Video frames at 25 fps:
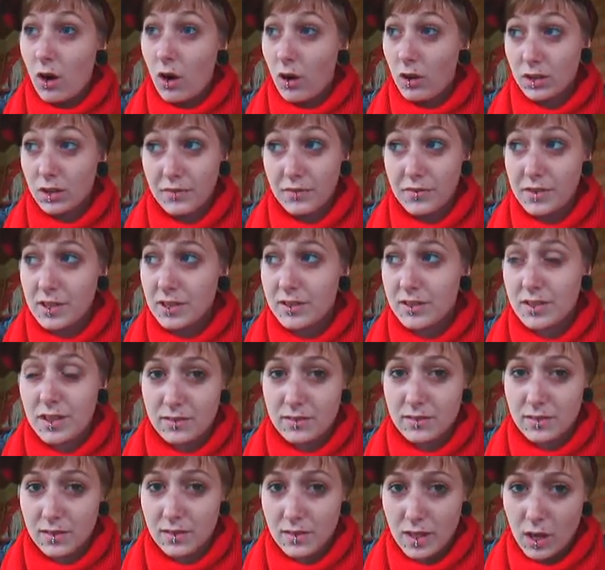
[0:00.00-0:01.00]
all of these
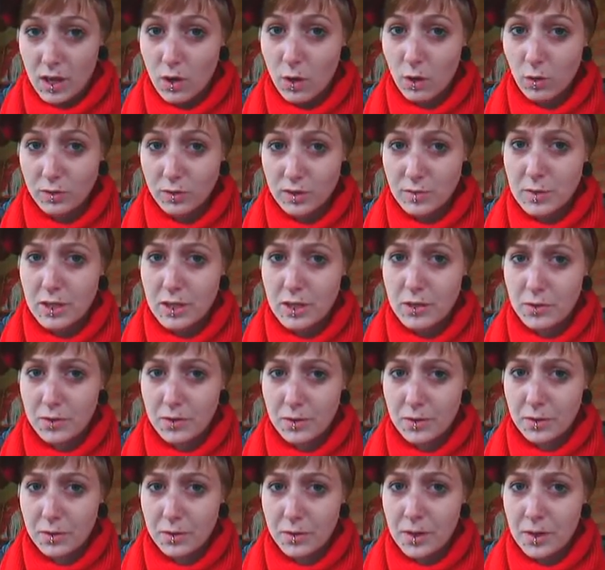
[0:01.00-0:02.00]
things that they hold to be
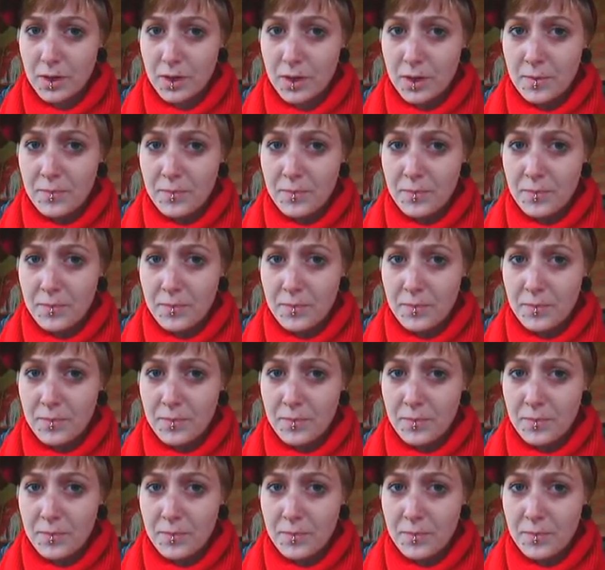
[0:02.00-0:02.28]
true,